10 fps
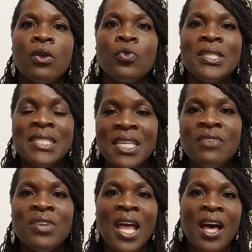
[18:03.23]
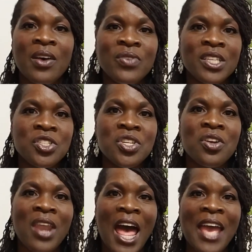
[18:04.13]
receive love into
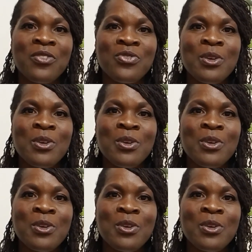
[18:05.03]
your life.